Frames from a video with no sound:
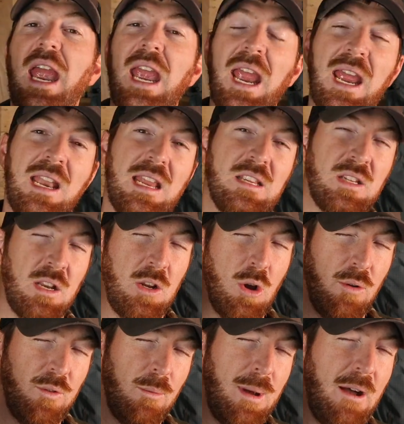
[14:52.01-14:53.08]
and is going to
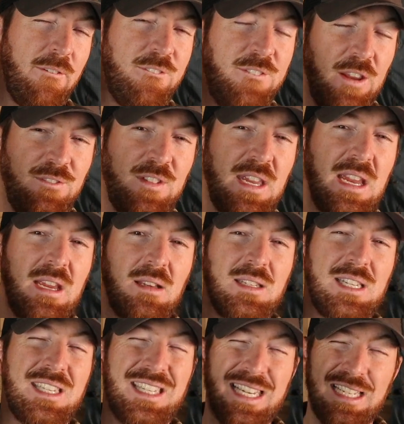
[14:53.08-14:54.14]
go for about $50
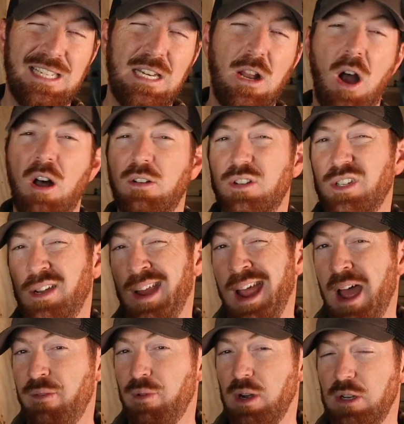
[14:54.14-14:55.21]
to $60 on
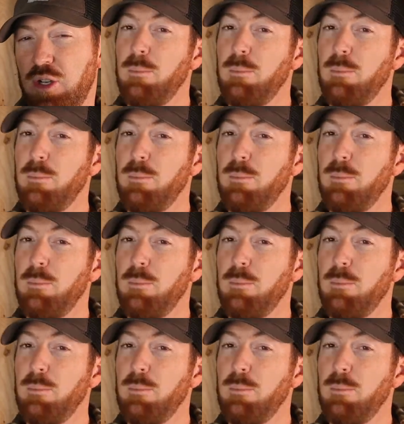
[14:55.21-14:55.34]
average.